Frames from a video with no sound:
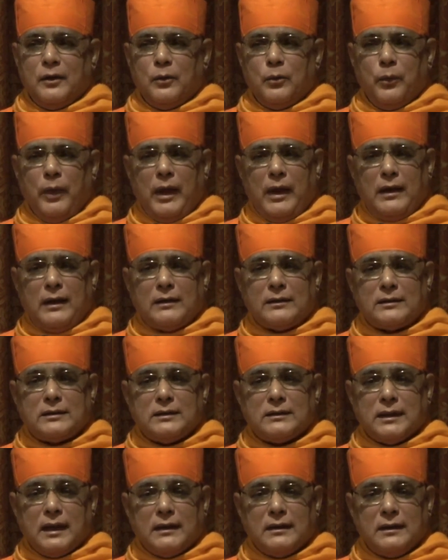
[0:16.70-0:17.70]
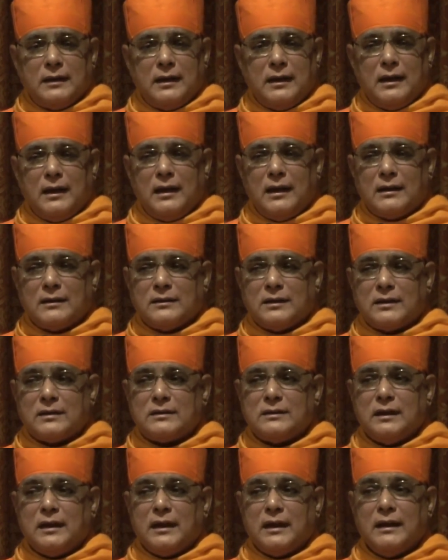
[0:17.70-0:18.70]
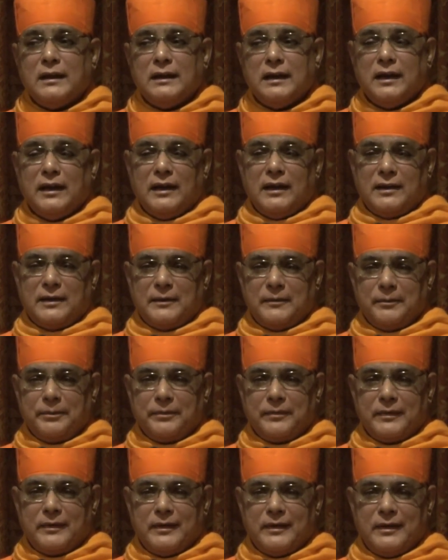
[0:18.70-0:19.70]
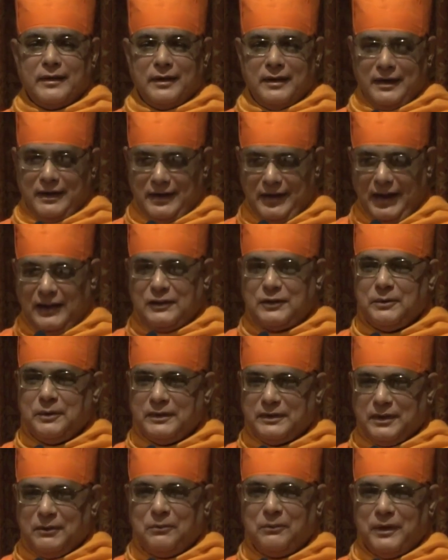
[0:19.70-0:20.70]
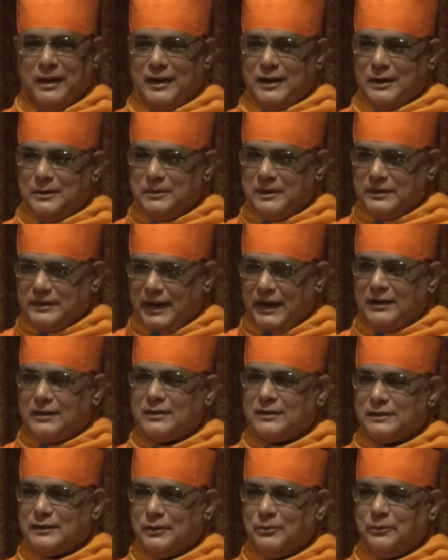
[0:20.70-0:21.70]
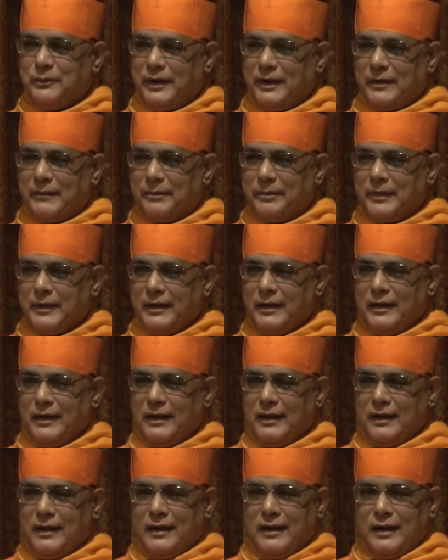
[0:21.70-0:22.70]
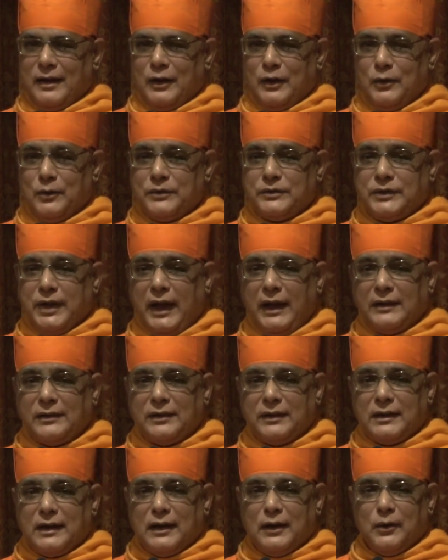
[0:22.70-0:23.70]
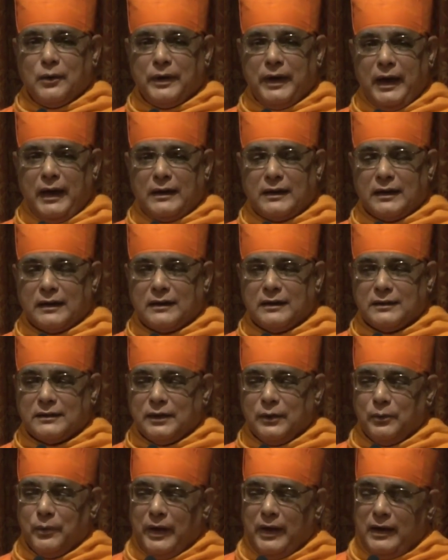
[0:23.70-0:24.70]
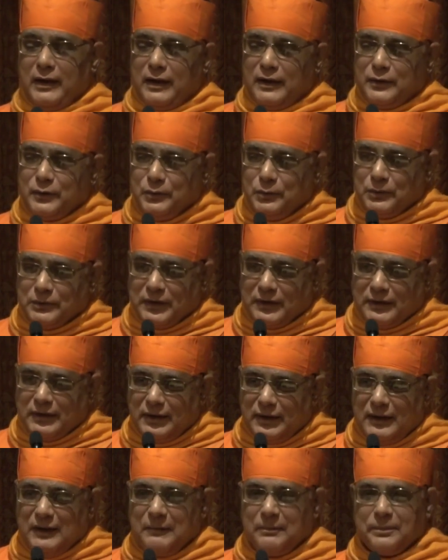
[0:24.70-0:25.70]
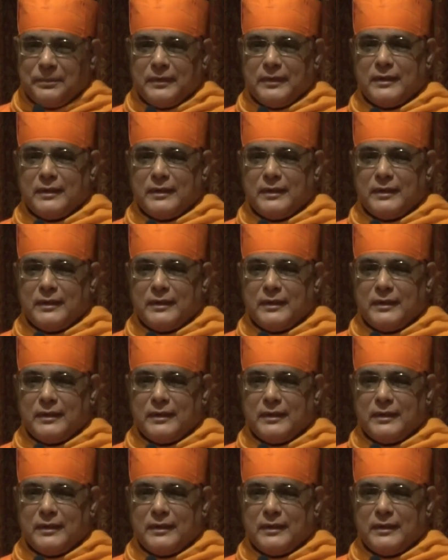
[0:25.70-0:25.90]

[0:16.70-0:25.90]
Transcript: why does tanha or Trishna in here? It has to be somewhere, it has to be stationed somewhere. You chase it and locate it and say, where are you, tanha?